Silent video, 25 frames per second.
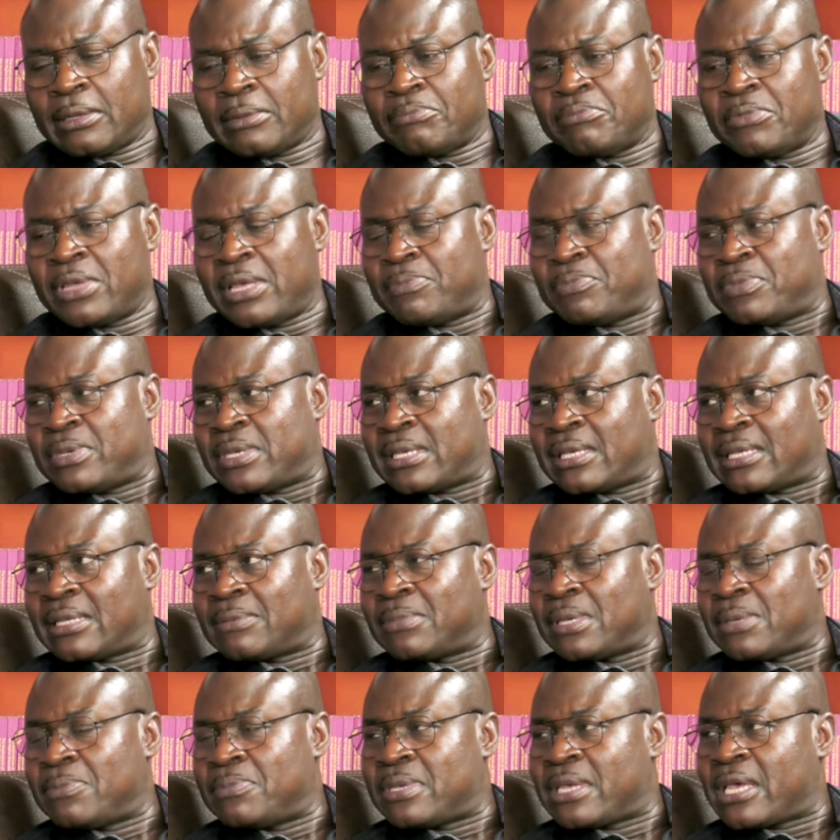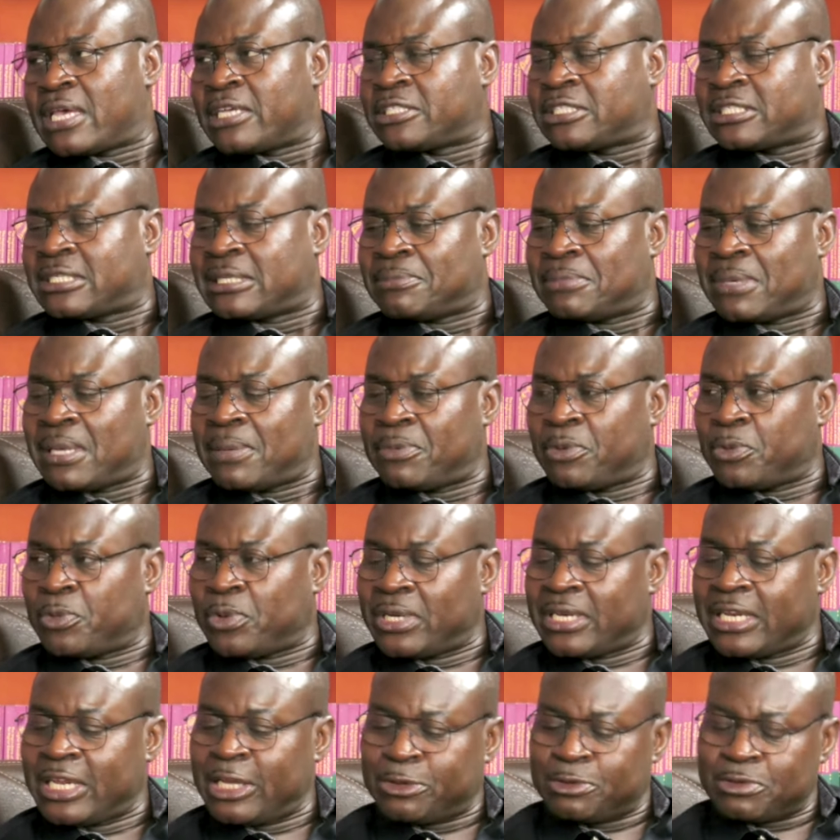Maybe
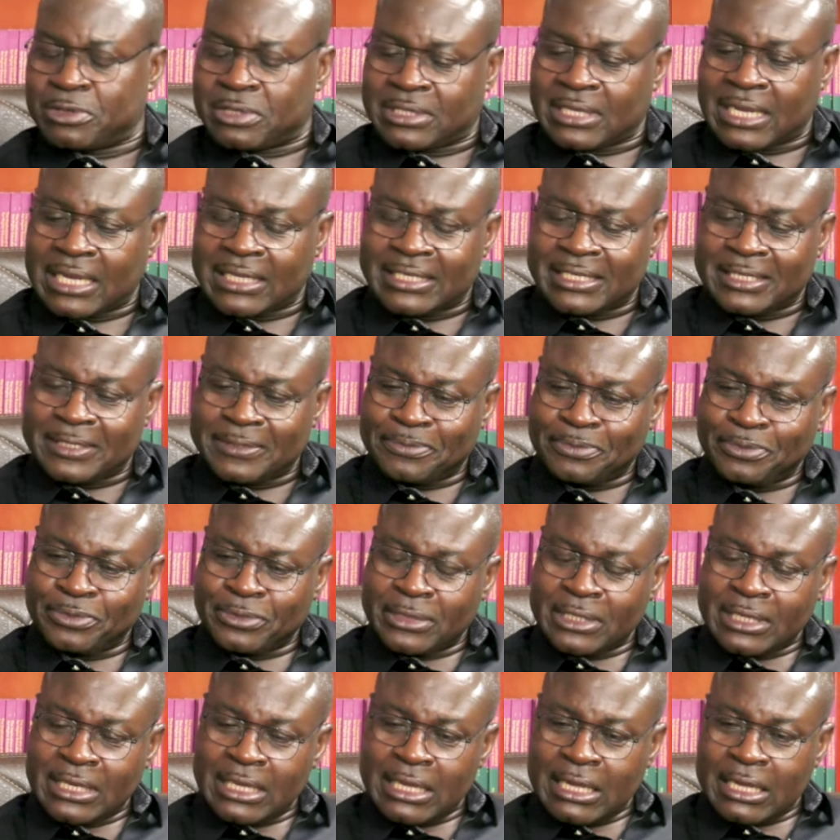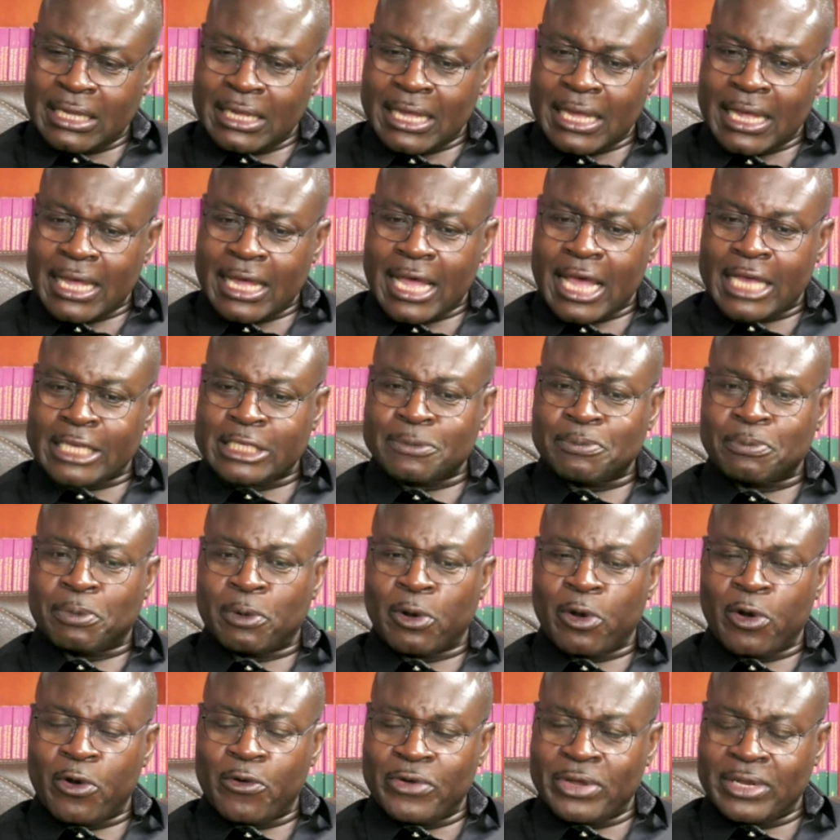we need to start
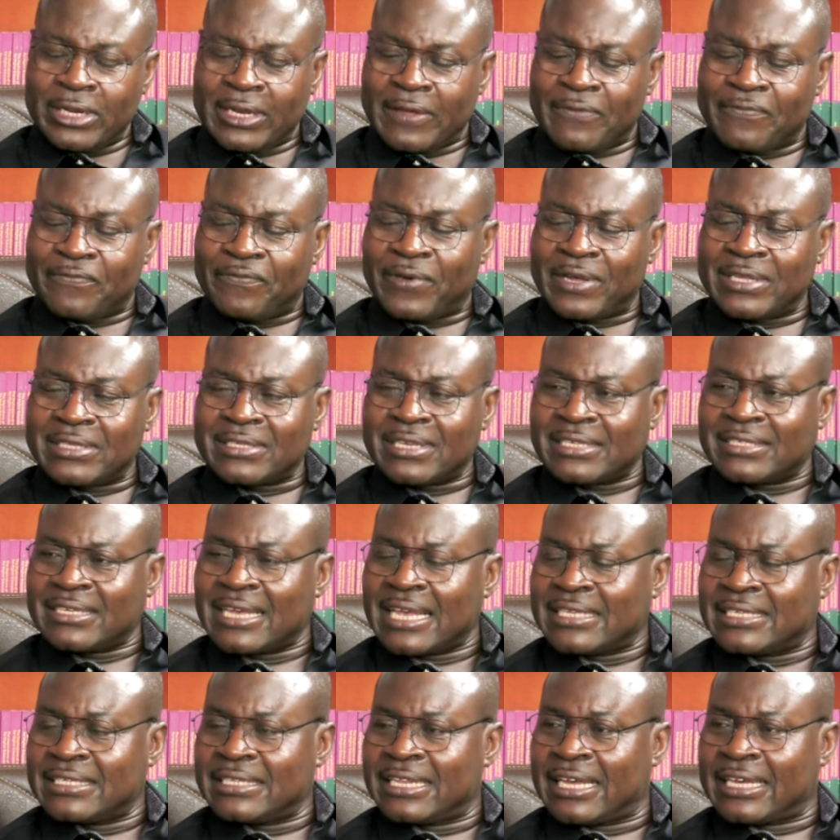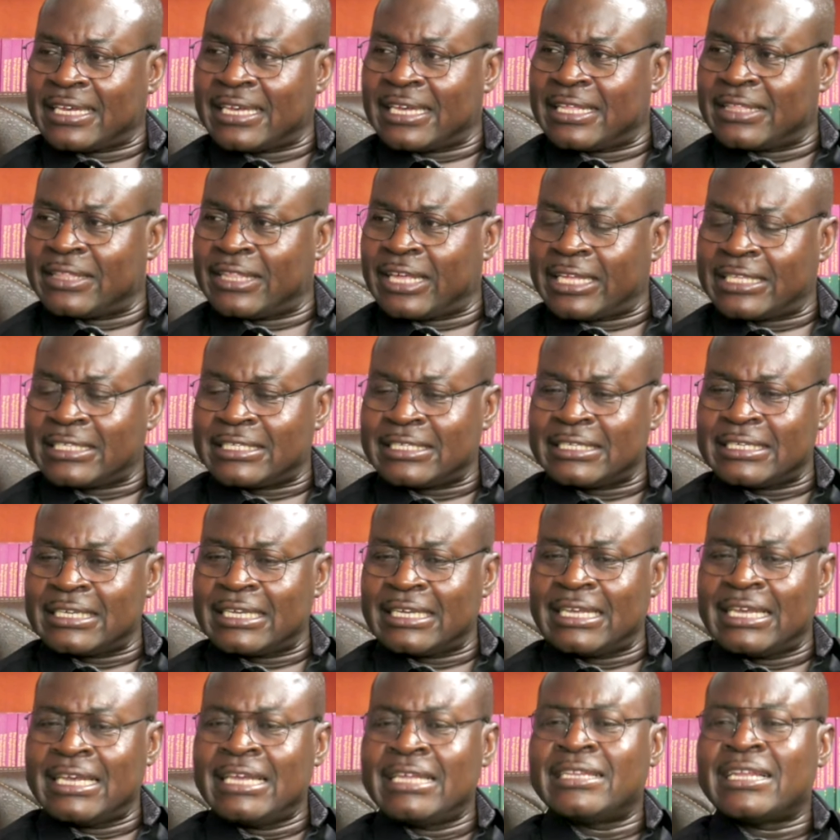exploring and fantasizing again that
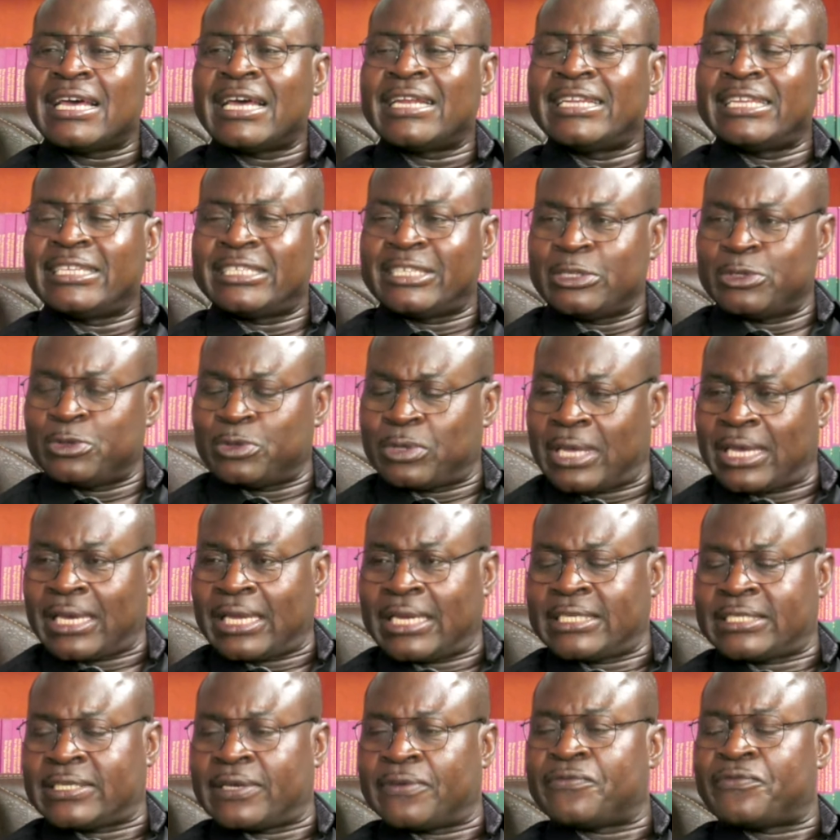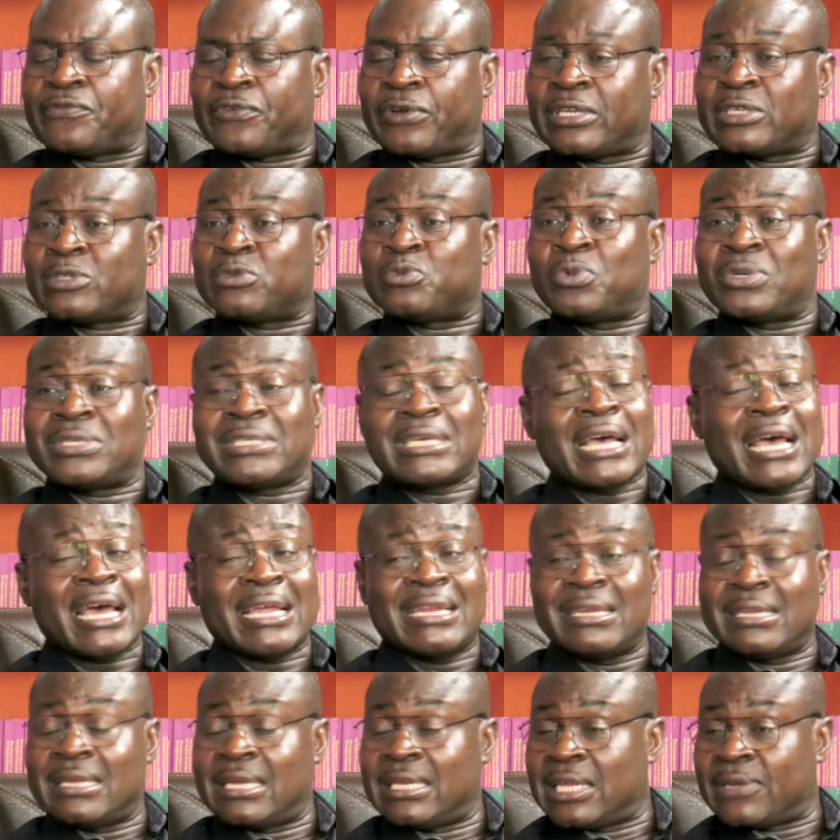in addition to the English and French, which are
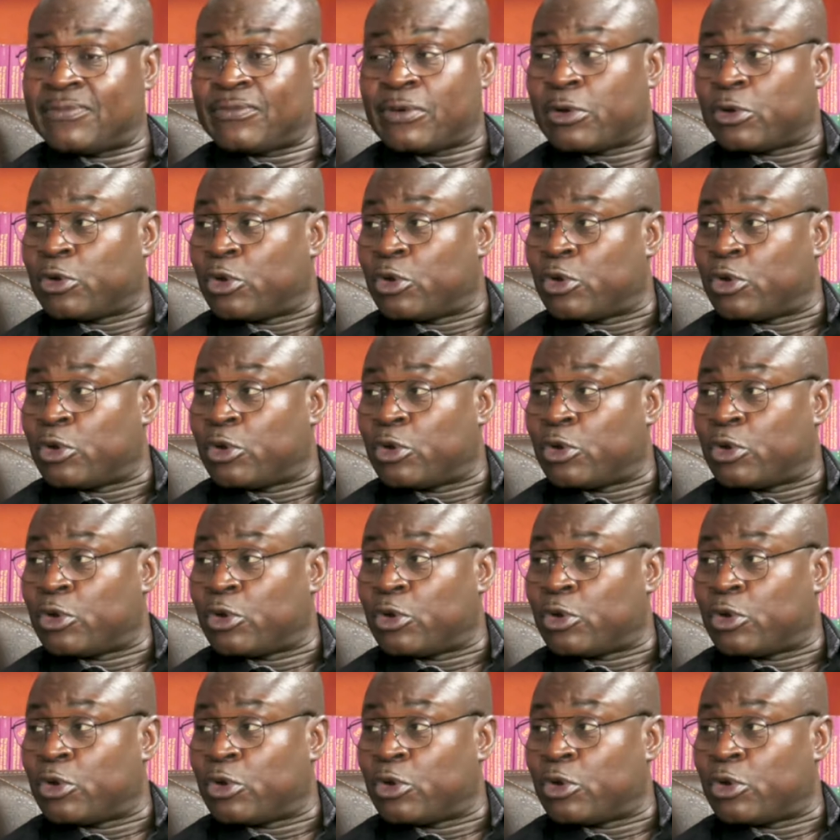needed for